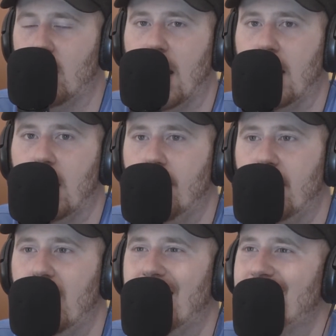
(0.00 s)
Like, right. I
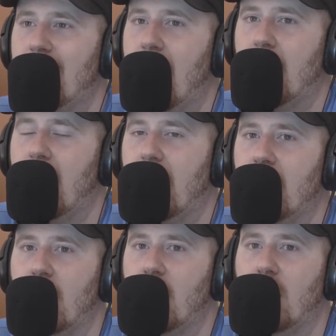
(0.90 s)
mean, it's not
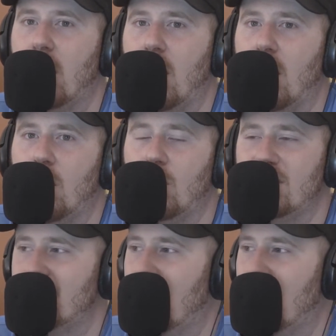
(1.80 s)
like, uh, what's his